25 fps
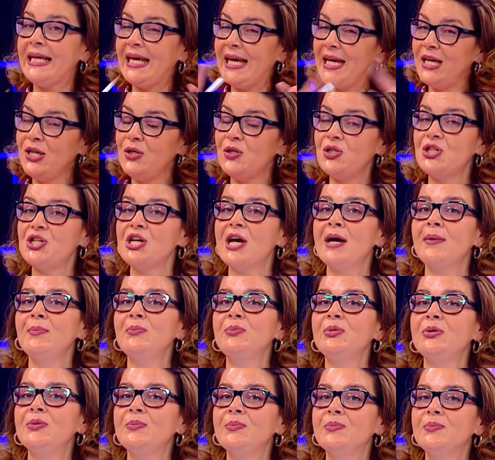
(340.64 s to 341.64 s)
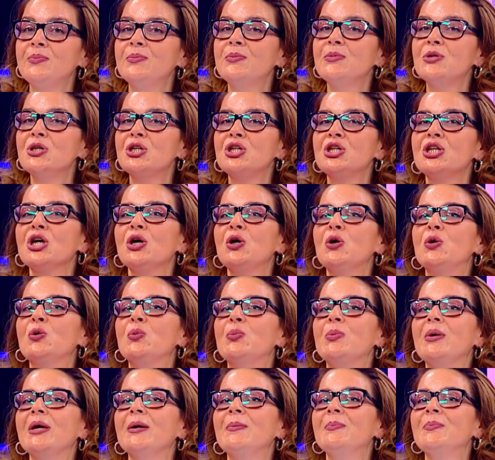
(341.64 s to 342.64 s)
can you jump? Show
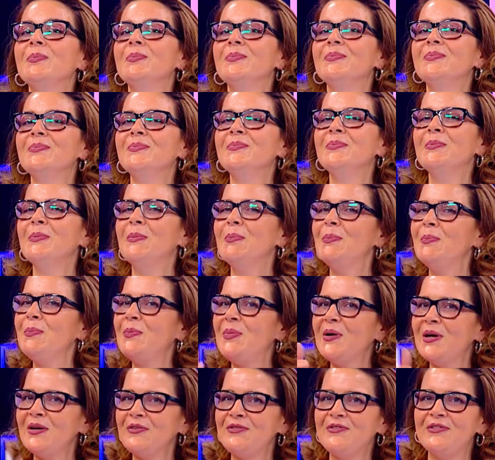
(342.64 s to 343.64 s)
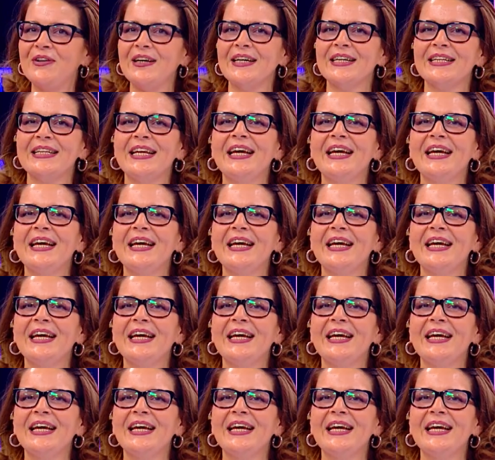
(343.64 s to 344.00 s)
me. Perfect.